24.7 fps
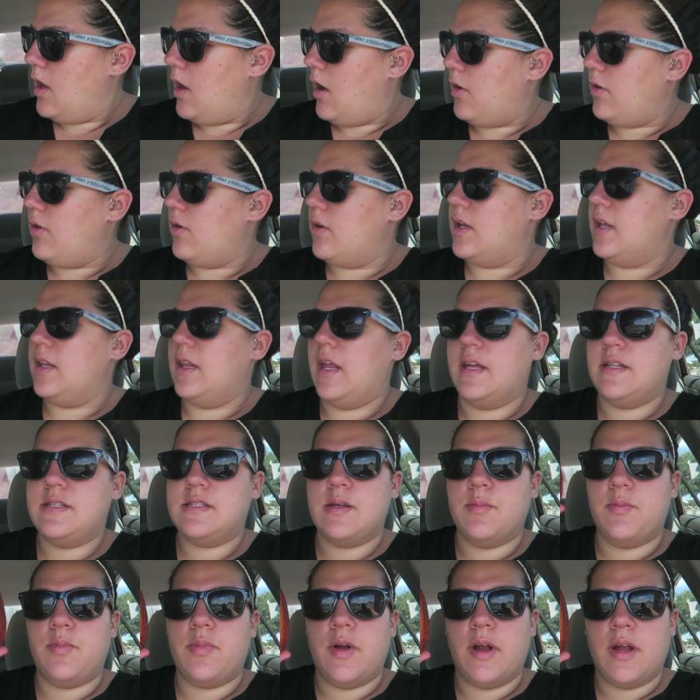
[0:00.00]
Oh no, he
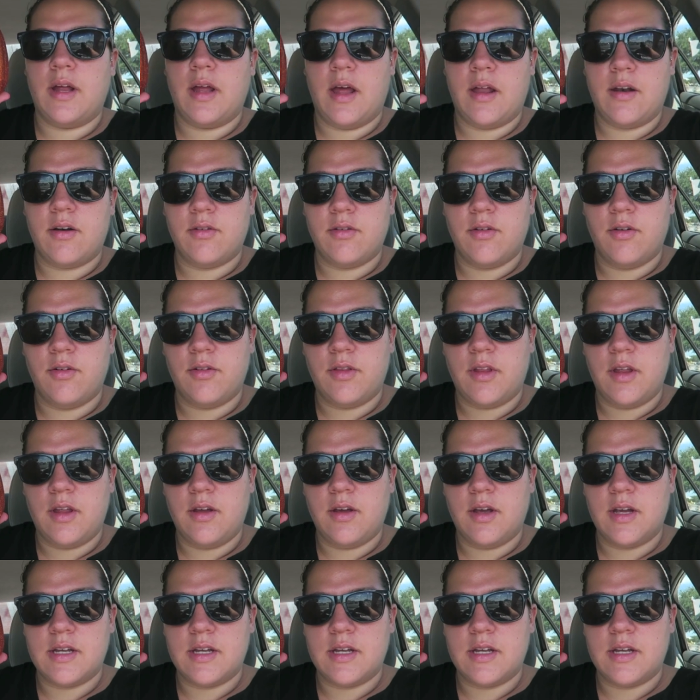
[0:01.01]
lights up I don't know that you